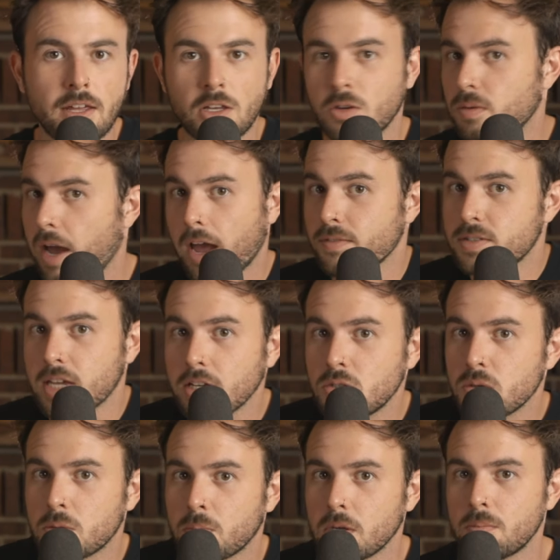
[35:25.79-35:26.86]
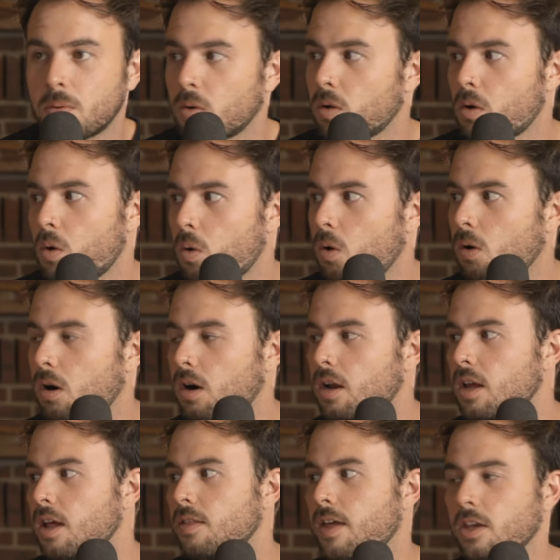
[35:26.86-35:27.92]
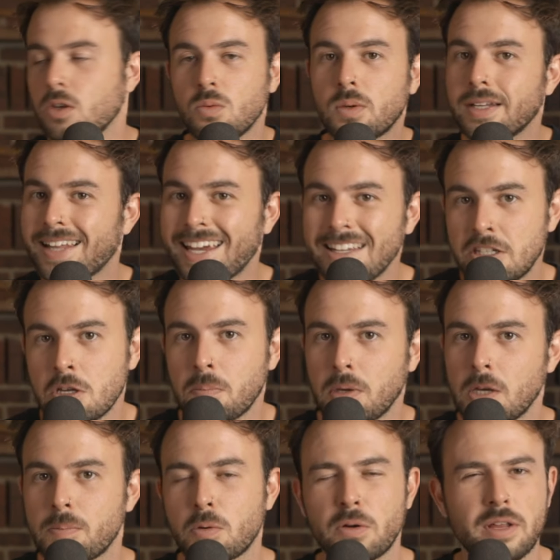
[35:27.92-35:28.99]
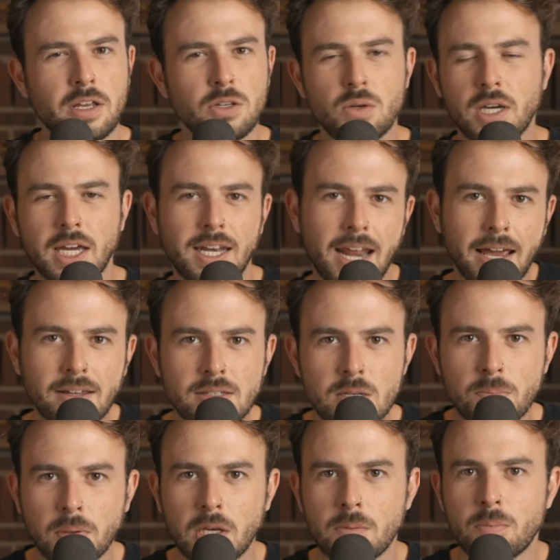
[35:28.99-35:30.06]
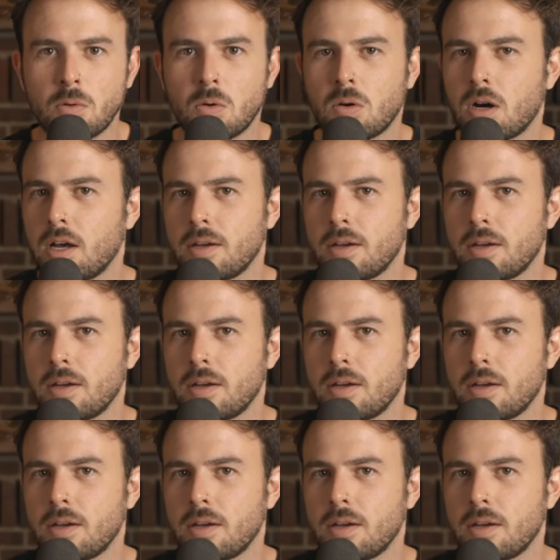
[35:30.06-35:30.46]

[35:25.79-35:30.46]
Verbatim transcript: that you have sex with people or that you relate to people or that you connect to people,